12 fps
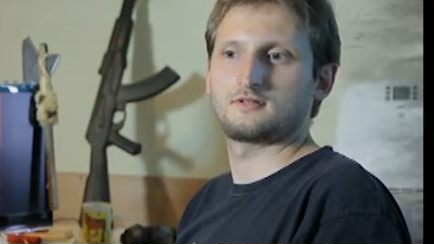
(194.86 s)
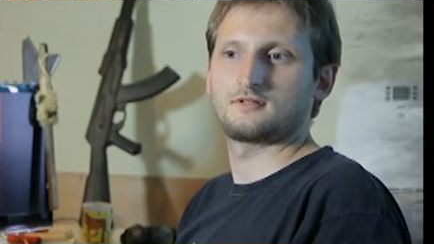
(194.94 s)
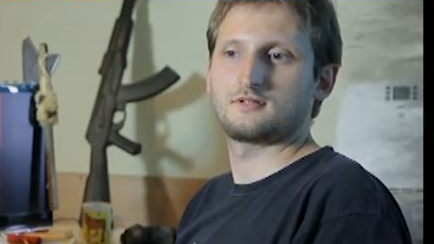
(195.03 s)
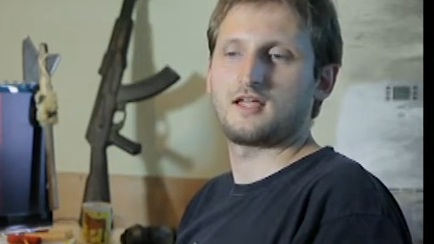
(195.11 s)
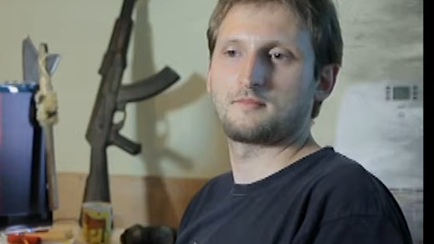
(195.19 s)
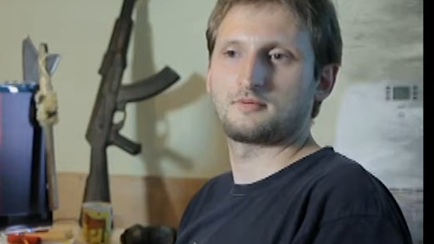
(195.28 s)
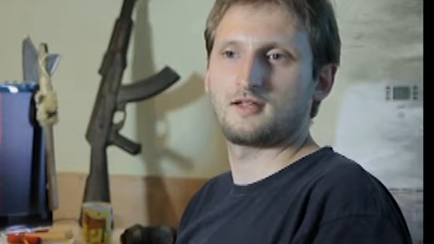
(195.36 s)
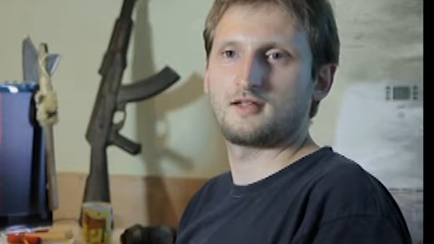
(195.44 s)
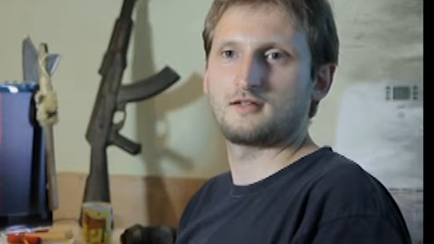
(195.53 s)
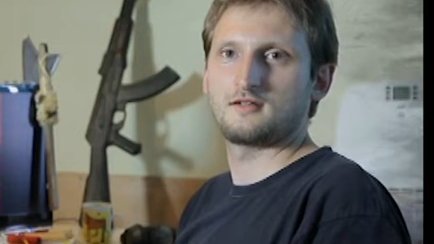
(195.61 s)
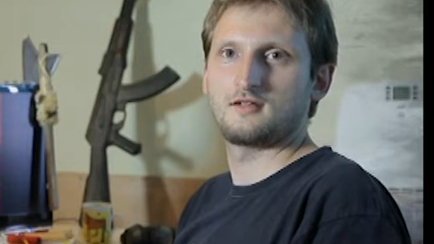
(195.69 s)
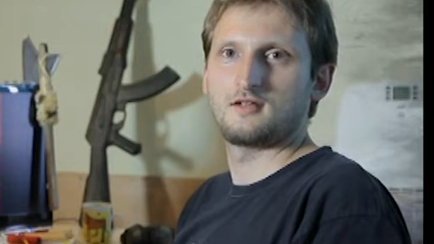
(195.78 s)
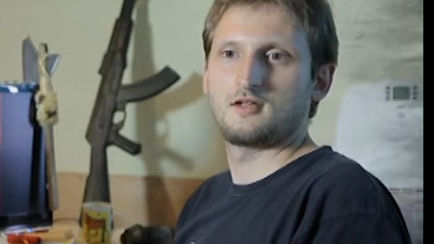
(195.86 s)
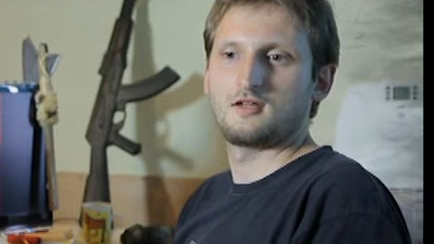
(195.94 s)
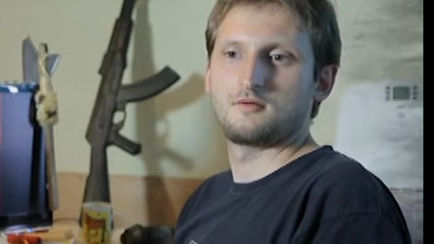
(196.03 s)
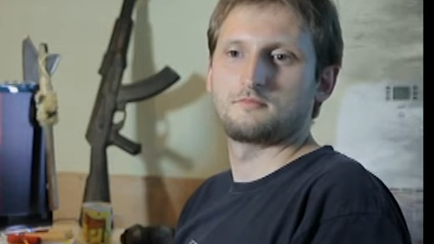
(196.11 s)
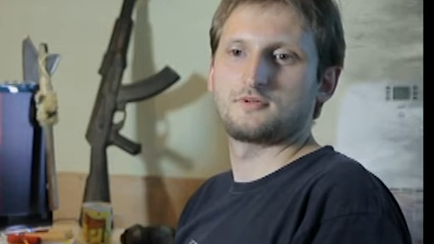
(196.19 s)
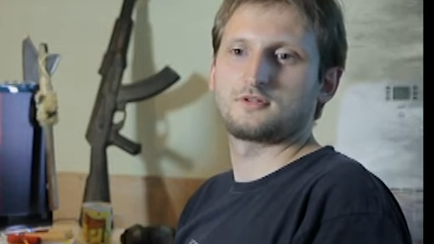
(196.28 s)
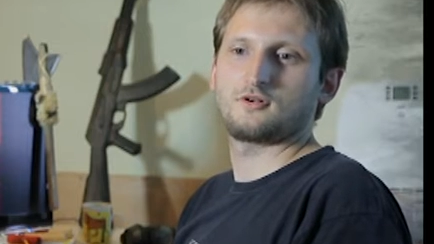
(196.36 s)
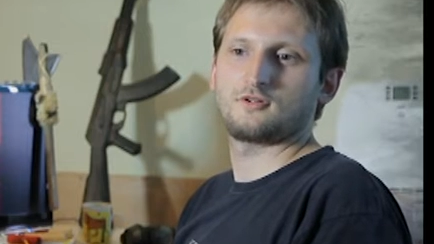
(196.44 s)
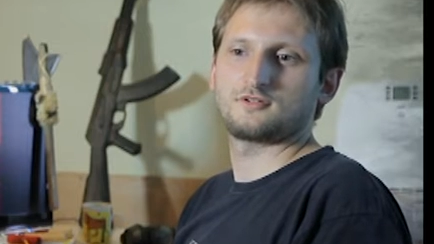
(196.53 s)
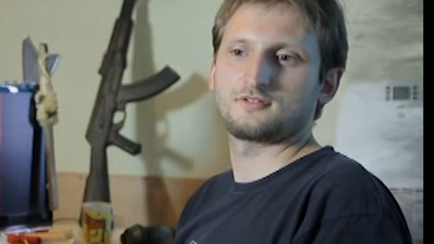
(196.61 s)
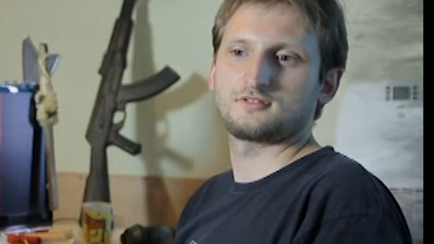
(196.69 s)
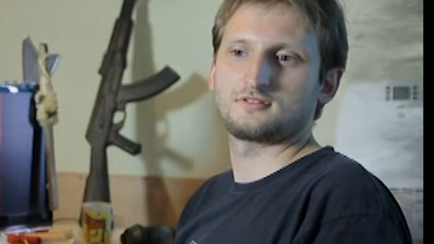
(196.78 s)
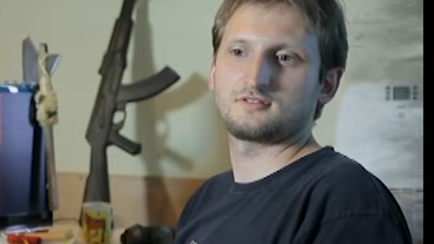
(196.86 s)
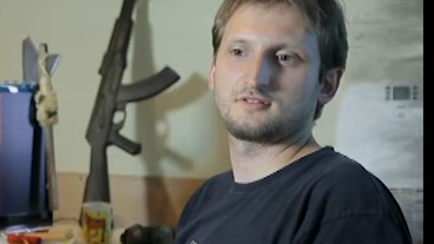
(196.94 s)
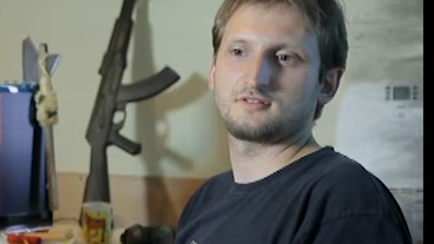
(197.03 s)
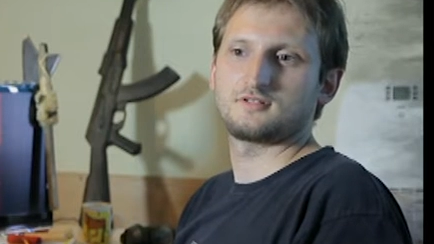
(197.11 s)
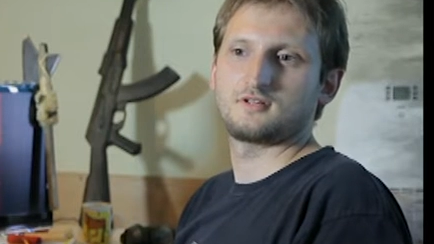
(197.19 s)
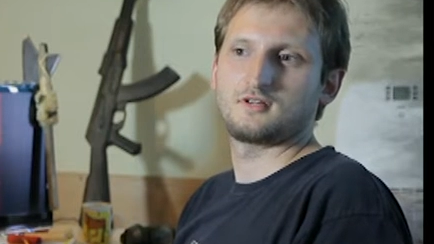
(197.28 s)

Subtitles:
gameplay, because